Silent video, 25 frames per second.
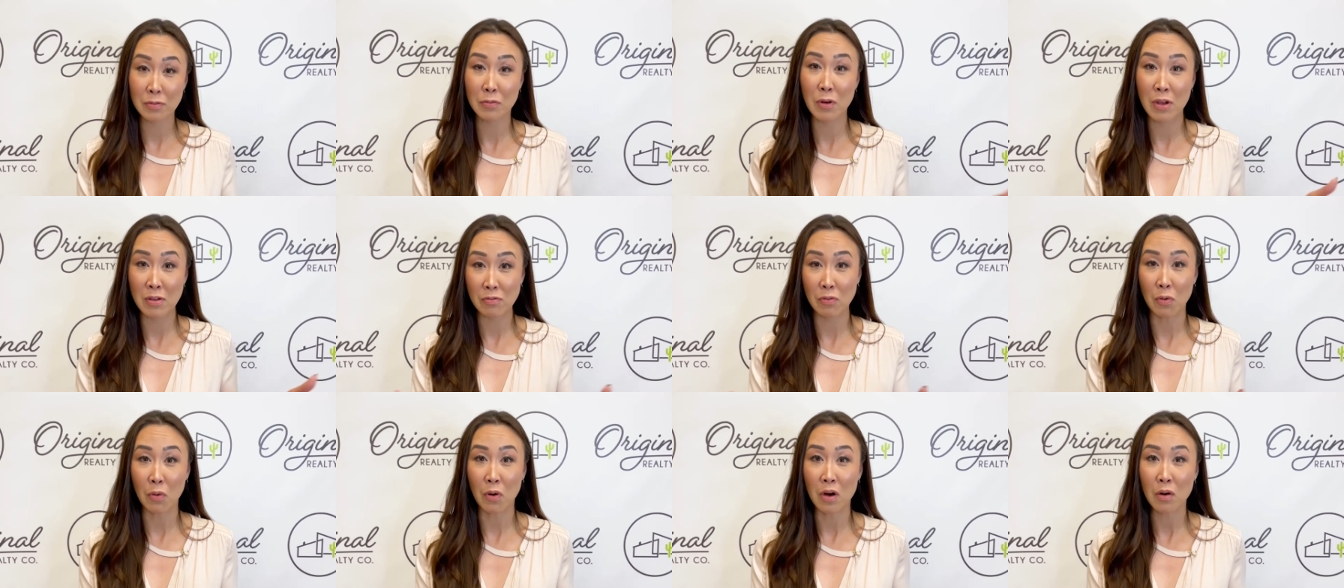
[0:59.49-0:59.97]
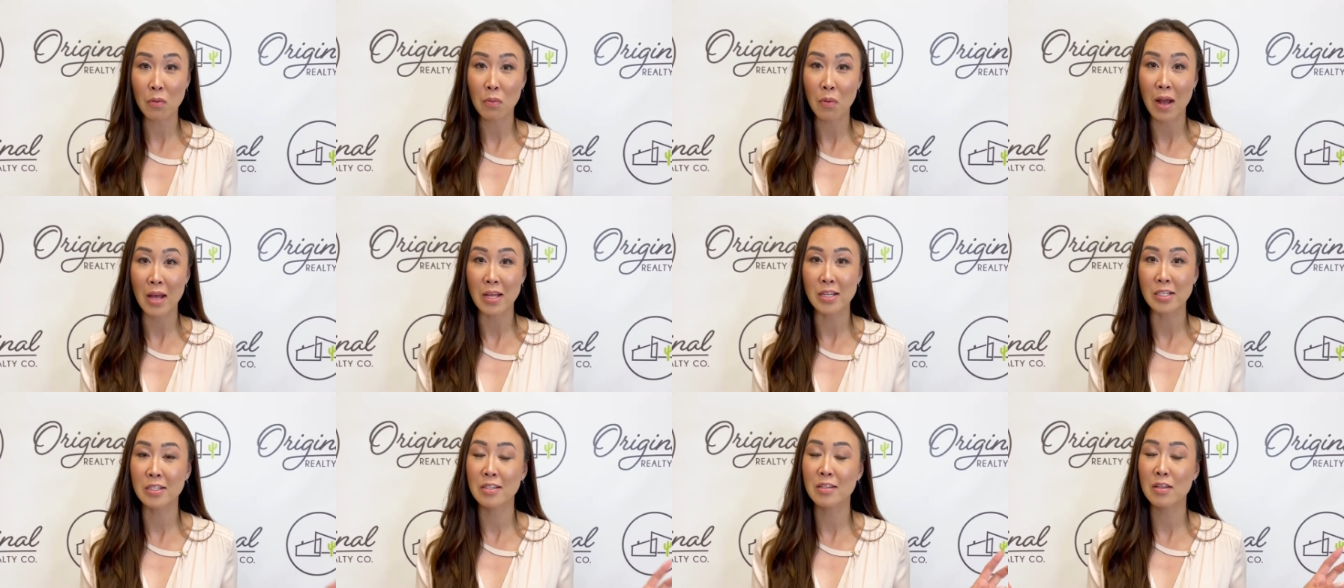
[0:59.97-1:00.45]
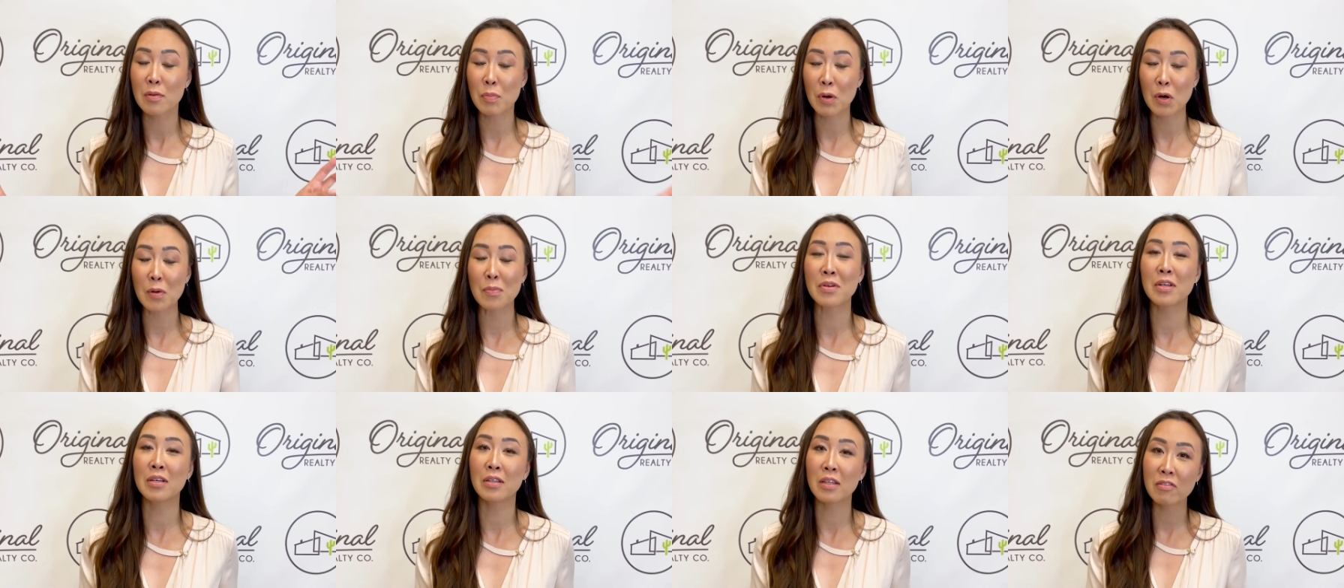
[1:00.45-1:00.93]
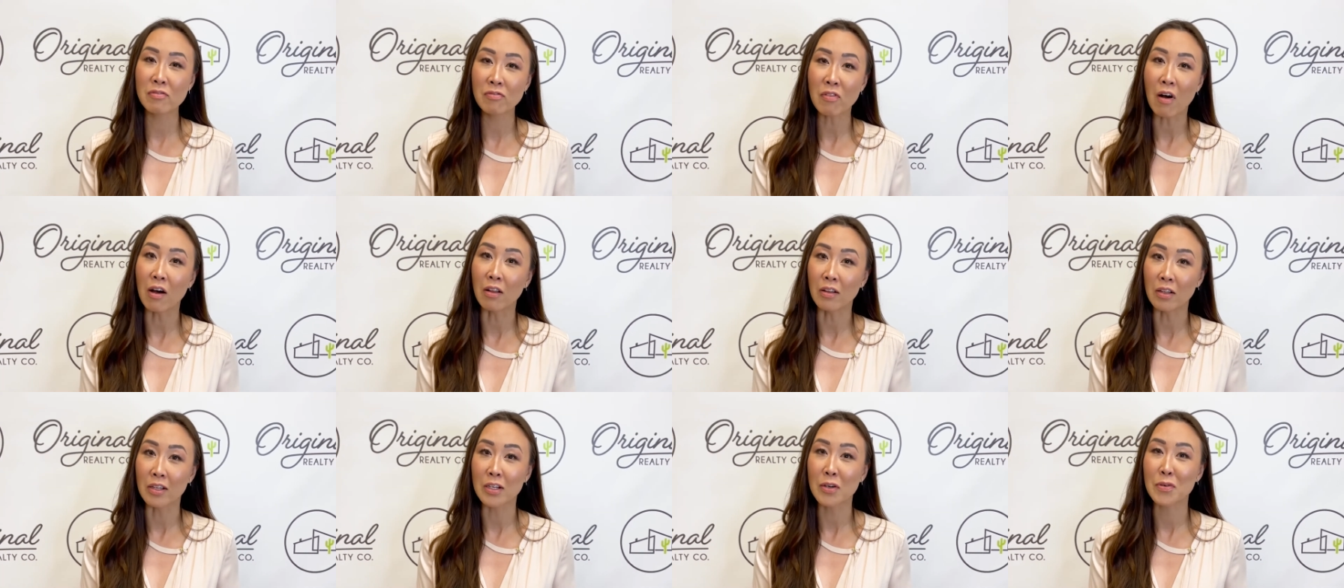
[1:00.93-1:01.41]
went for was the permanently
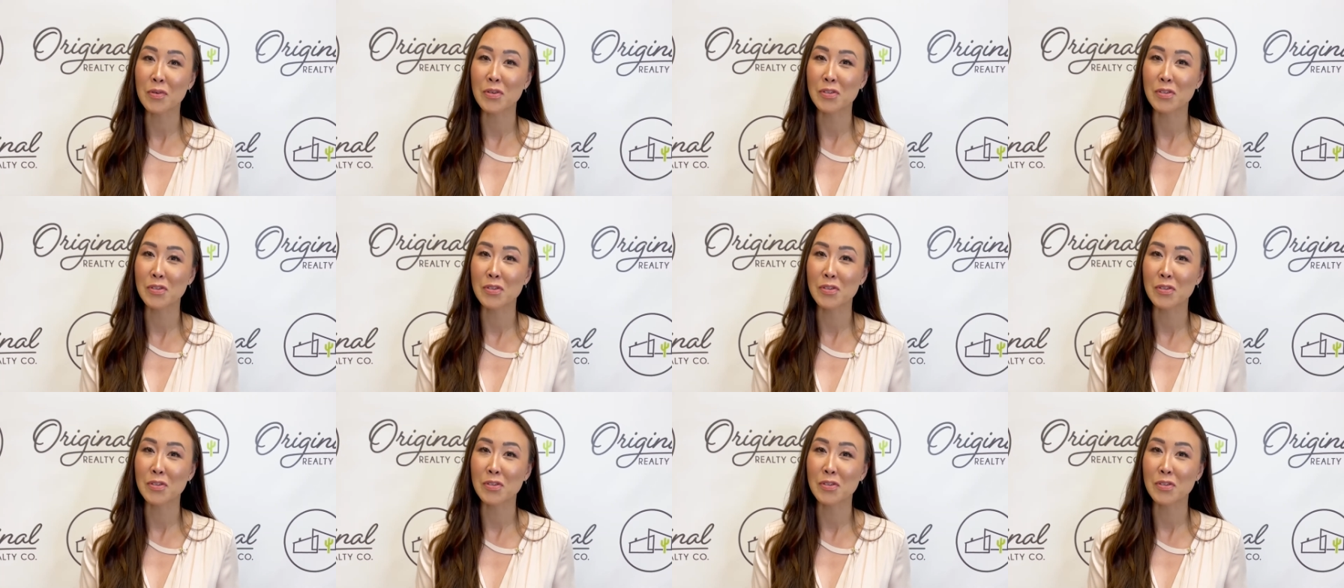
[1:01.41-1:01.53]
fall look,